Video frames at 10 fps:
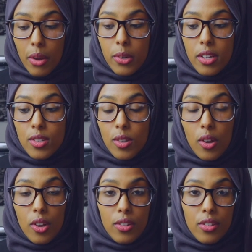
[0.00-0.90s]
hours
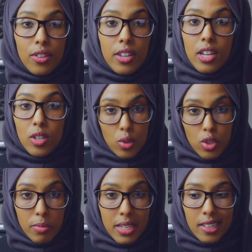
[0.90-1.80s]
on
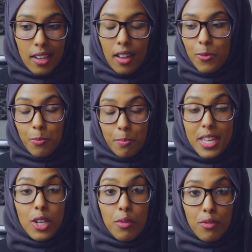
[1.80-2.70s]
social media.
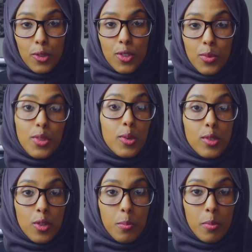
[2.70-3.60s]
Being confronted with those
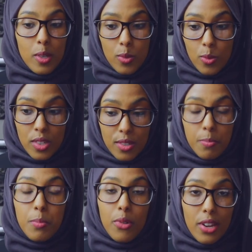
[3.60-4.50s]
numbers was
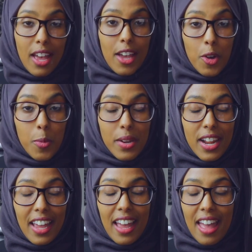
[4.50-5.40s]
pretty
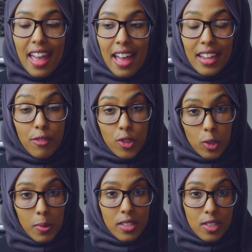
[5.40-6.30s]
eye-opening, and I've
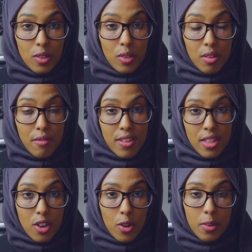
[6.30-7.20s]
talked about this in another
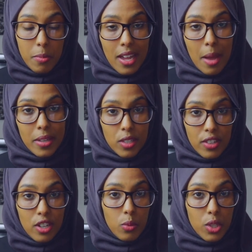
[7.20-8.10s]
video, in my habits
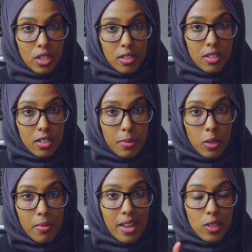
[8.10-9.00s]
video, which is going to be
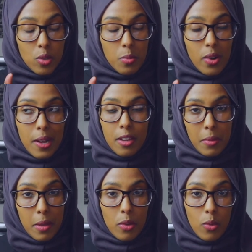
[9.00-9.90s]
up there somewhere. It
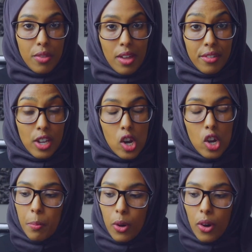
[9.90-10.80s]
might be worth having a
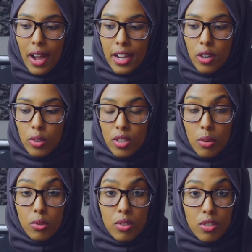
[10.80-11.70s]
look. But I noticed that
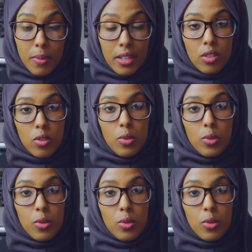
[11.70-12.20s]
I was spending so